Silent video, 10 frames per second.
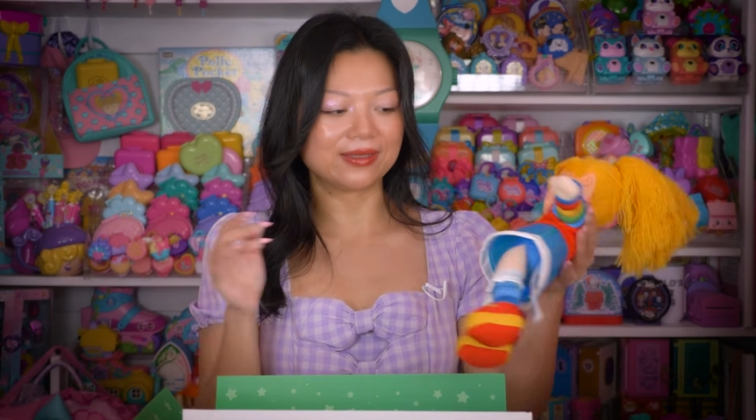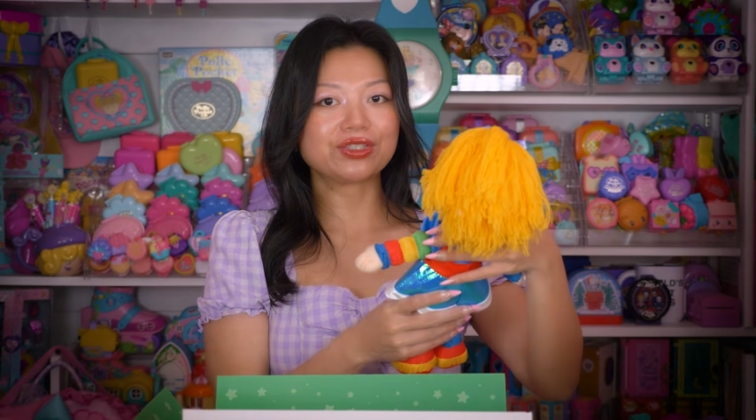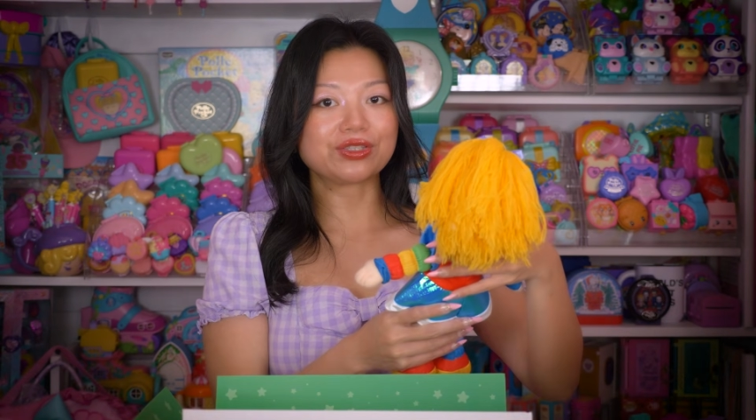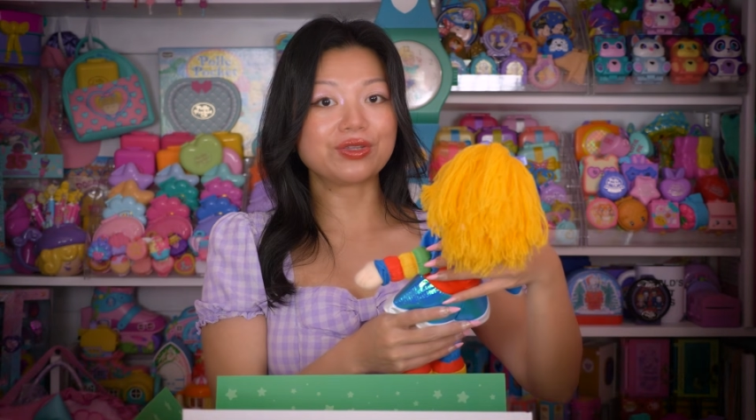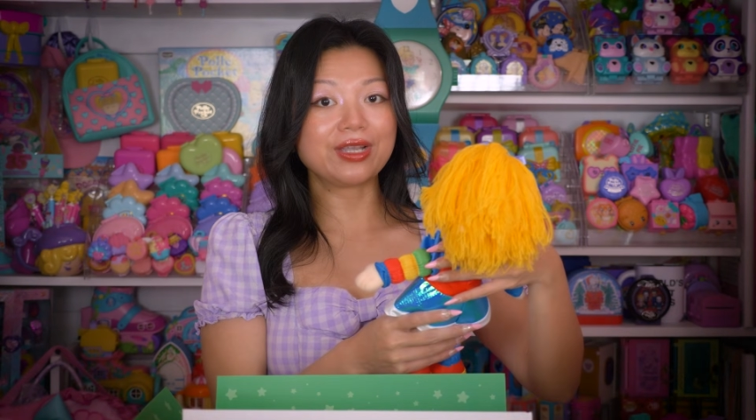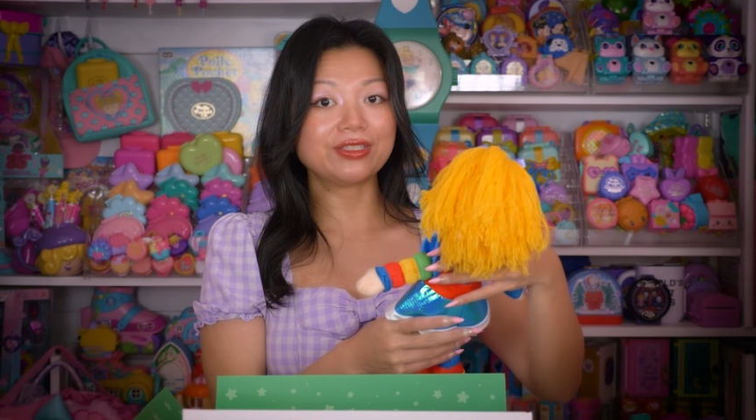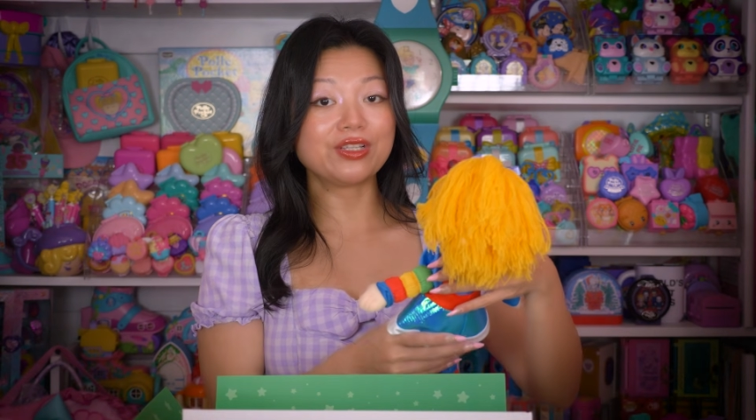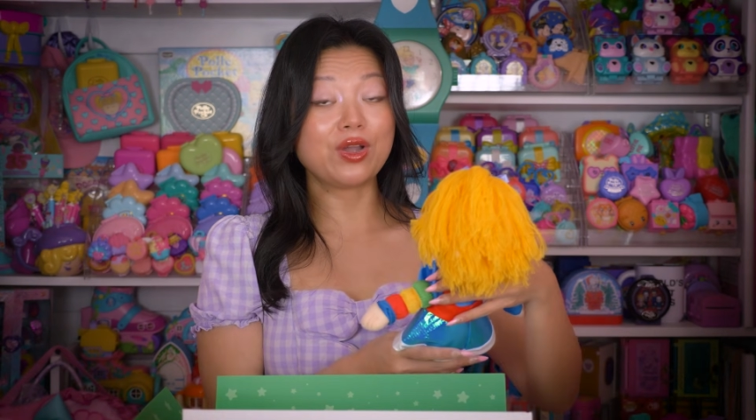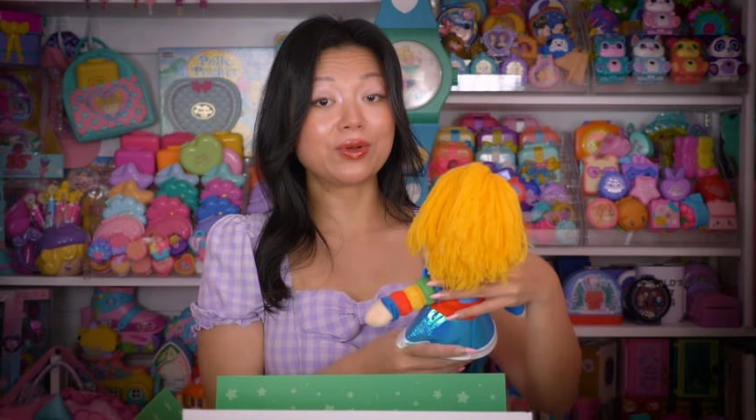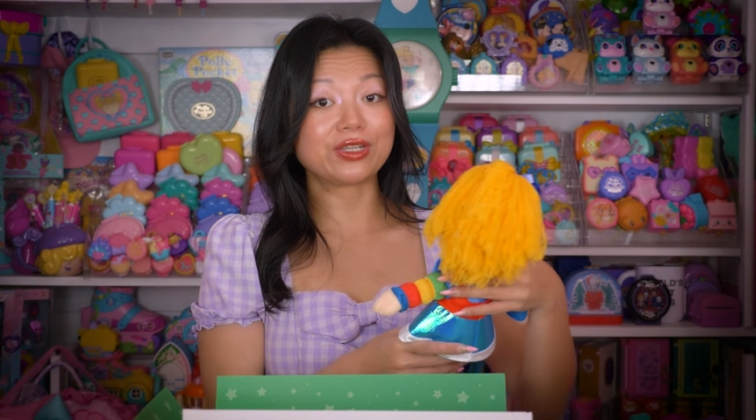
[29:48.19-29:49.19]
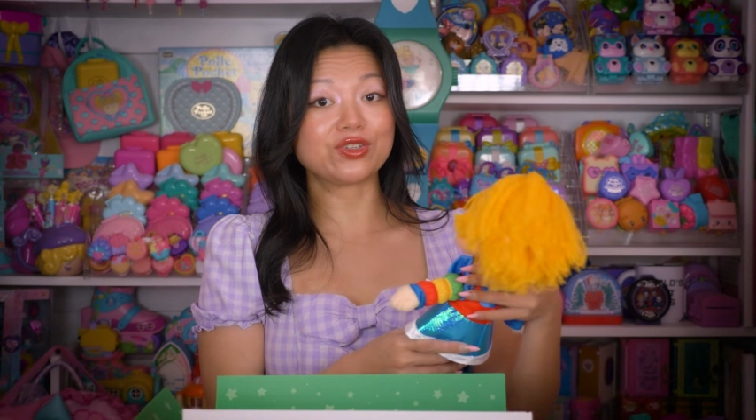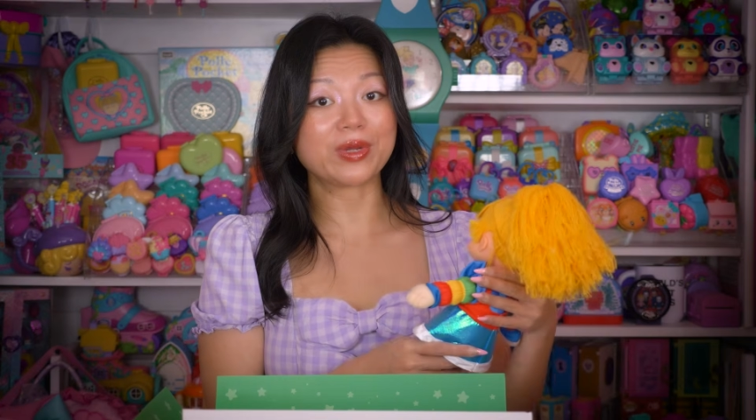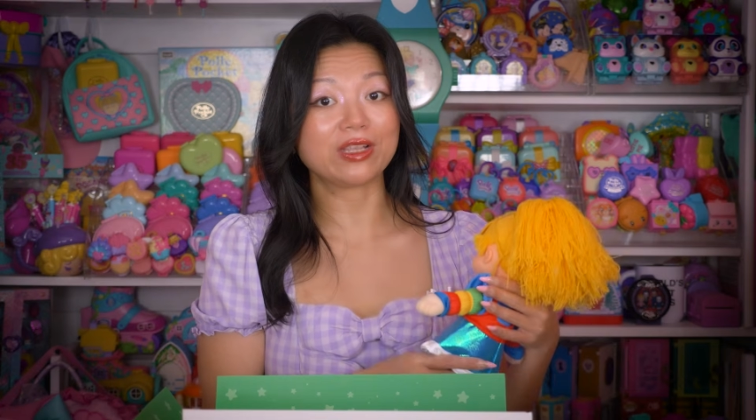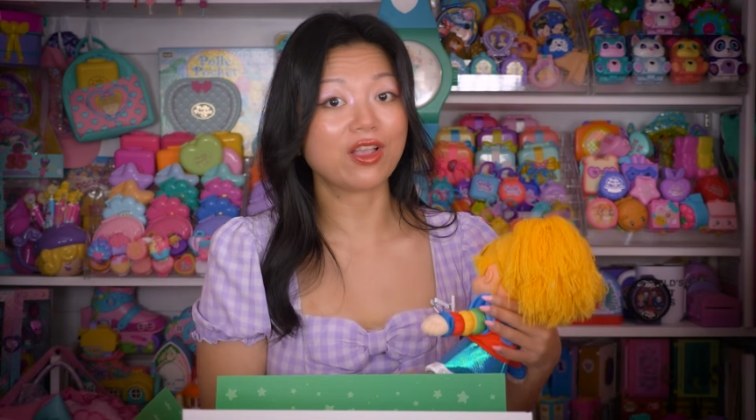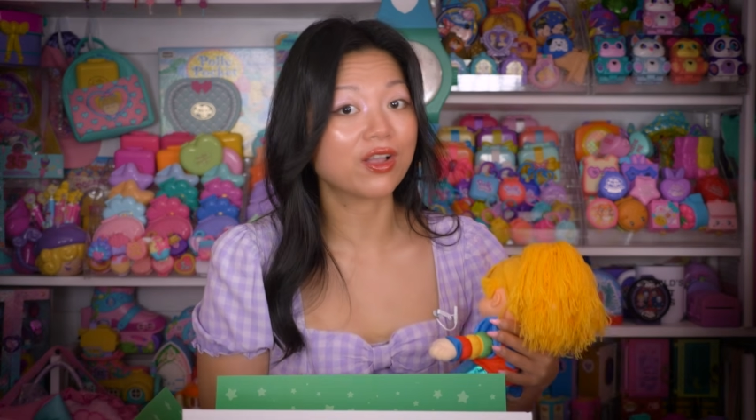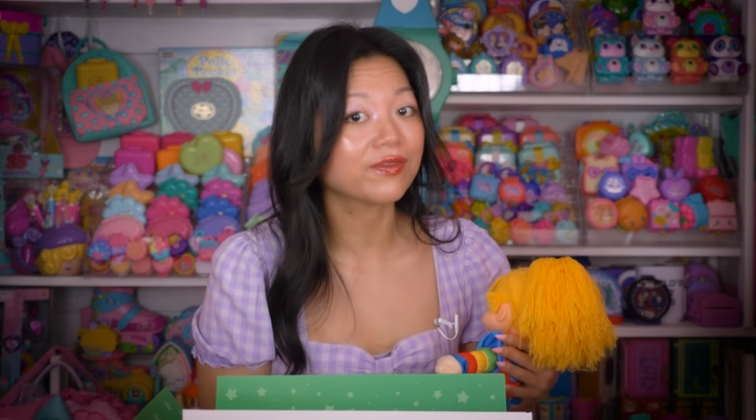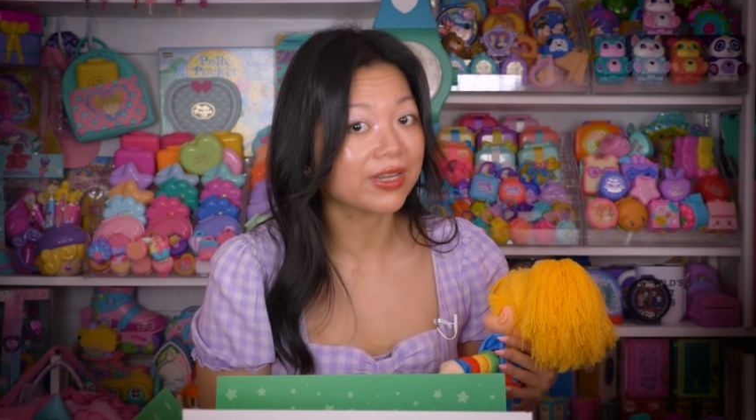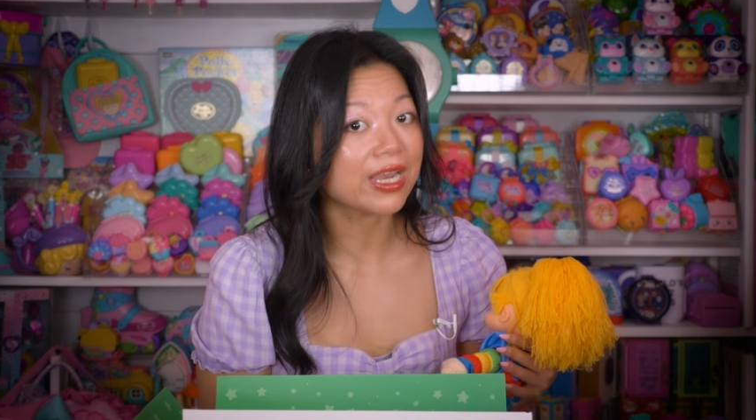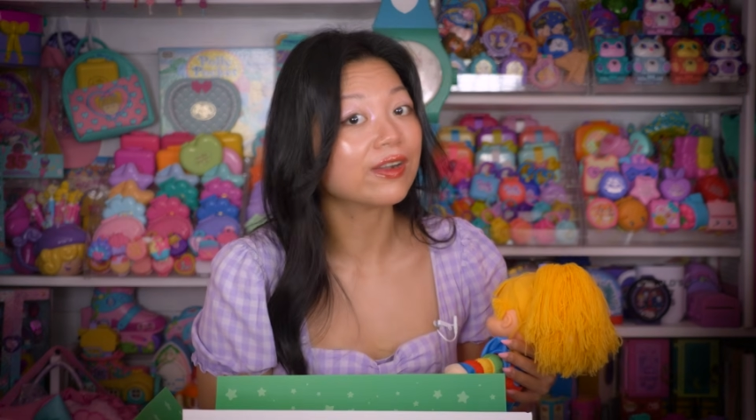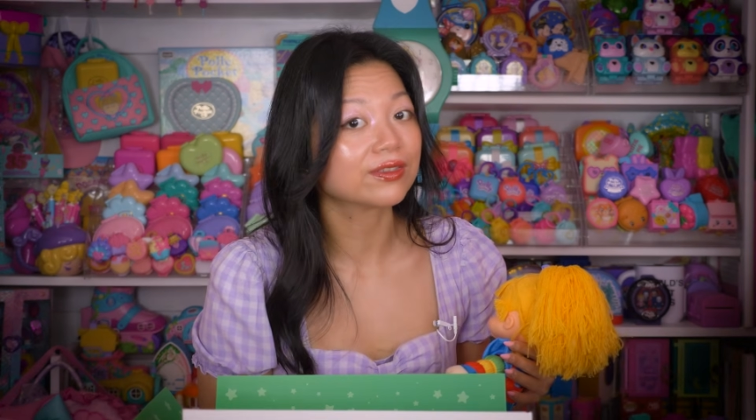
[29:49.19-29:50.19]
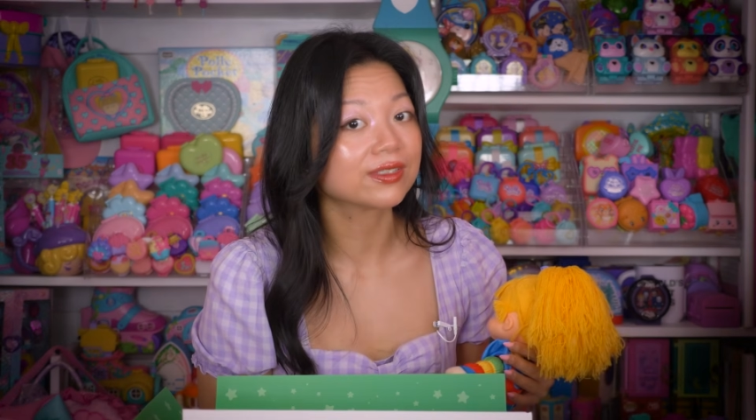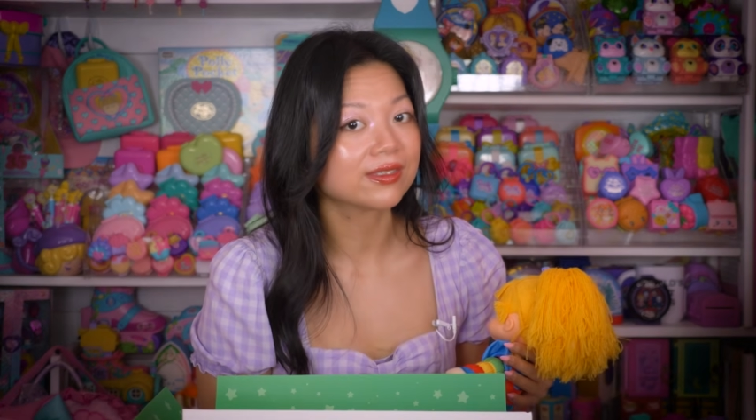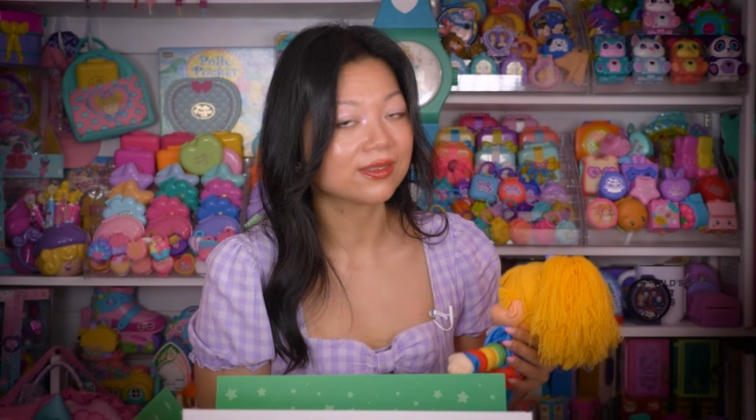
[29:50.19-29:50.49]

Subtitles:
Just so you guys know, when I do my long videos,